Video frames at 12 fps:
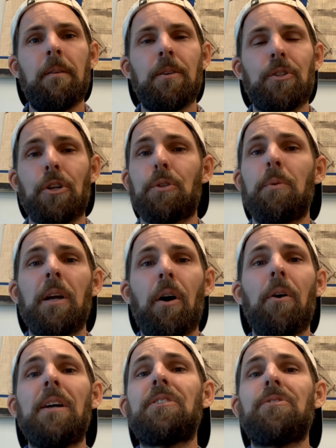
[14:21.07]
Church, we
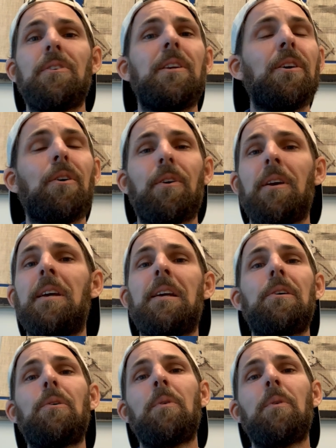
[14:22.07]
are a city on a hill.